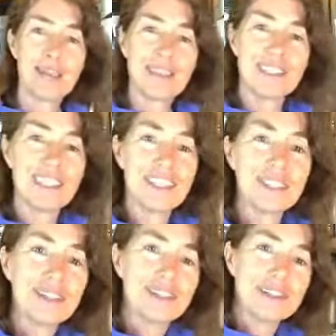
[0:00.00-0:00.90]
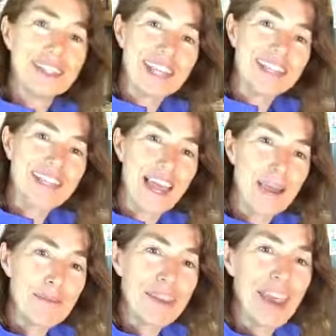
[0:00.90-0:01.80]
I'll see you next
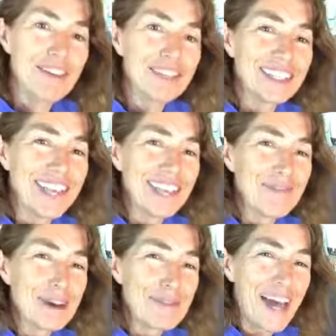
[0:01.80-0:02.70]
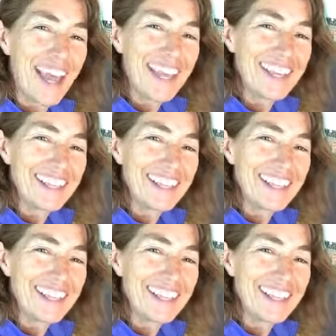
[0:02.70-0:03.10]
time. Have a good night. Bye-bye.